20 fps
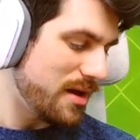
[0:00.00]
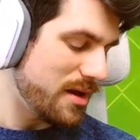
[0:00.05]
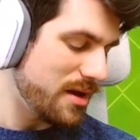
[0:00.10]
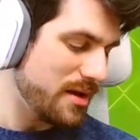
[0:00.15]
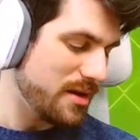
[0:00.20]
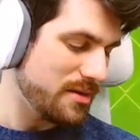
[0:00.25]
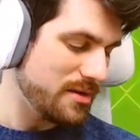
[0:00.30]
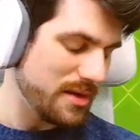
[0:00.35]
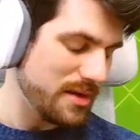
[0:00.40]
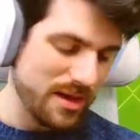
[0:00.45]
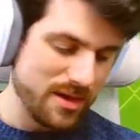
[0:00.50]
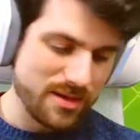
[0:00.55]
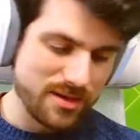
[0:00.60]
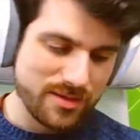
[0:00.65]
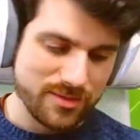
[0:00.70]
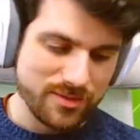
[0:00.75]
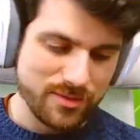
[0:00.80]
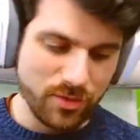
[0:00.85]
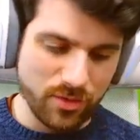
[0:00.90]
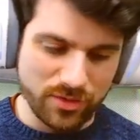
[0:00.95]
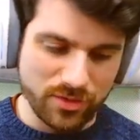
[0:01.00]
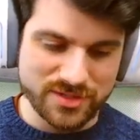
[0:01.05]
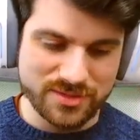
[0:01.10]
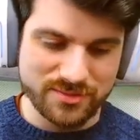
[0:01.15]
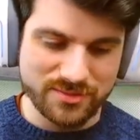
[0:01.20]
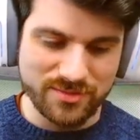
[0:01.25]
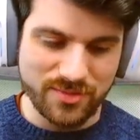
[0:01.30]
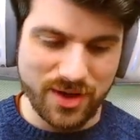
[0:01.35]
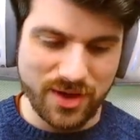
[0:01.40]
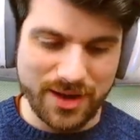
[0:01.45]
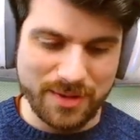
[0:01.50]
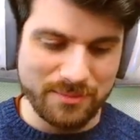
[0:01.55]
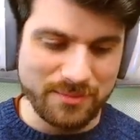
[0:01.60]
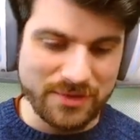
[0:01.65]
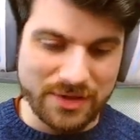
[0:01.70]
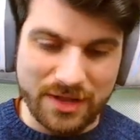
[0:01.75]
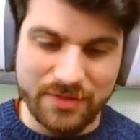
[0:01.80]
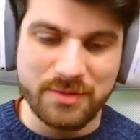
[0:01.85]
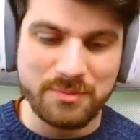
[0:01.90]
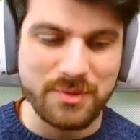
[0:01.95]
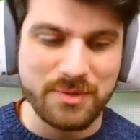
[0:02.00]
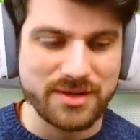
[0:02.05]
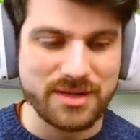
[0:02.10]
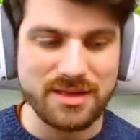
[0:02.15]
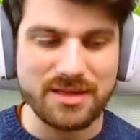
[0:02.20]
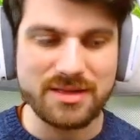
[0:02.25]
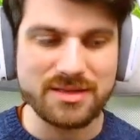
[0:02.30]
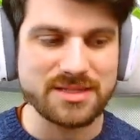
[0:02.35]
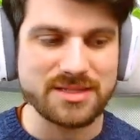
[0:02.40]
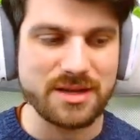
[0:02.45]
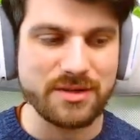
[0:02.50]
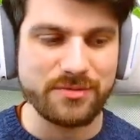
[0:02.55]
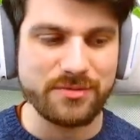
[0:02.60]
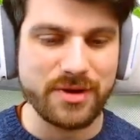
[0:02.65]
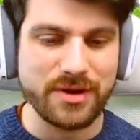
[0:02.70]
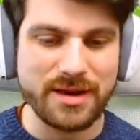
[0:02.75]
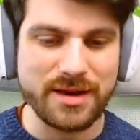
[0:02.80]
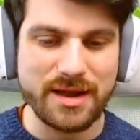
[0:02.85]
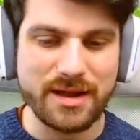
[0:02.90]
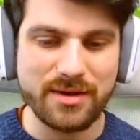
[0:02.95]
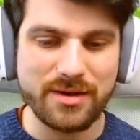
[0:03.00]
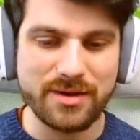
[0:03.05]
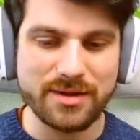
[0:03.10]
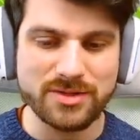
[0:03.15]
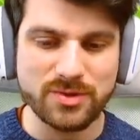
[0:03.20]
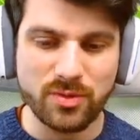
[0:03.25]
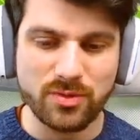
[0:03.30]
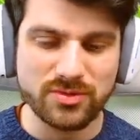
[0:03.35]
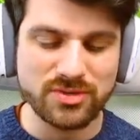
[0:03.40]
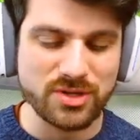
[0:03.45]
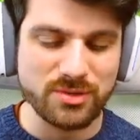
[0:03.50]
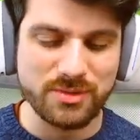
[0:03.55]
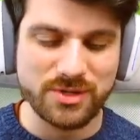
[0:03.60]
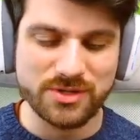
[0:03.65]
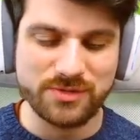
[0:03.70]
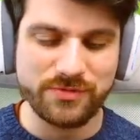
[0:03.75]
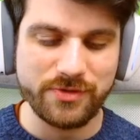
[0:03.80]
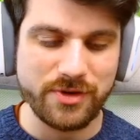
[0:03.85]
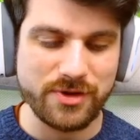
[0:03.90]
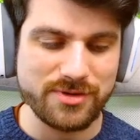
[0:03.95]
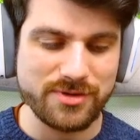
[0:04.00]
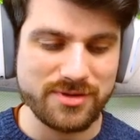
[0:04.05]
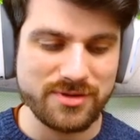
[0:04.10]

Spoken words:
Yeah, awesome. I am loving Monkey Kid stuff right now. It's all so much fun.